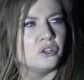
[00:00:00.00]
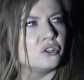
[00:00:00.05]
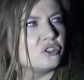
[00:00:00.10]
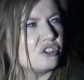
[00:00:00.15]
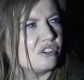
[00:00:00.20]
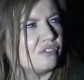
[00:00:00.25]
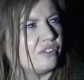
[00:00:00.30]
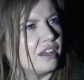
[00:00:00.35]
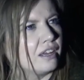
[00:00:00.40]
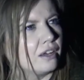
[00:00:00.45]

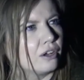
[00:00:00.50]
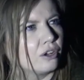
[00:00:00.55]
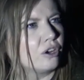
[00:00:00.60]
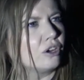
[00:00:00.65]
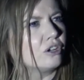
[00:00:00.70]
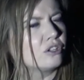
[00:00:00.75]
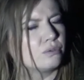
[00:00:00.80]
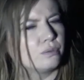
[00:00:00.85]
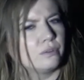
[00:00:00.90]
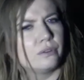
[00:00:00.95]
do you think a
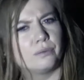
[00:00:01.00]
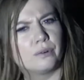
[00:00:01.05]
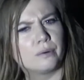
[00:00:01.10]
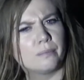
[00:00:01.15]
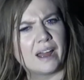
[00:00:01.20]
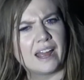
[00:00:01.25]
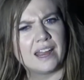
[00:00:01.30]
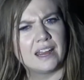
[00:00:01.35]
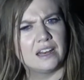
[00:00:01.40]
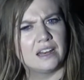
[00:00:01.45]
ghost would
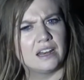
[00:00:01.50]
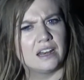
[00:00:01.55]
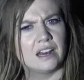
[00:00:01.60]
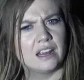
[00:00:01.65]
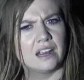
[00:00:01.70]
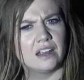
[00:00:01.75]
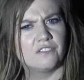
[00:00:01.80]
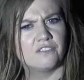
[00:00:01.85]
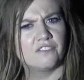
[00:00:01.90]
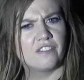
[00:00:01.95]
remain
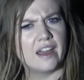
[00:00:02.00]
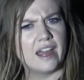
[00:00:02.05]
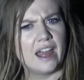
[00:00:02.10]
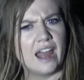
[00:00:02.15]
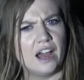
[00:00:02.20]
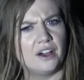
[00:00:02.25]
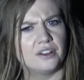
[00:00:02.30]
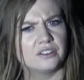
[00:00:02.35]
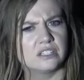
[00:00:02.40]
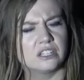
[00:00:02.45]
if their
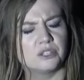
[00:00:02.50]
house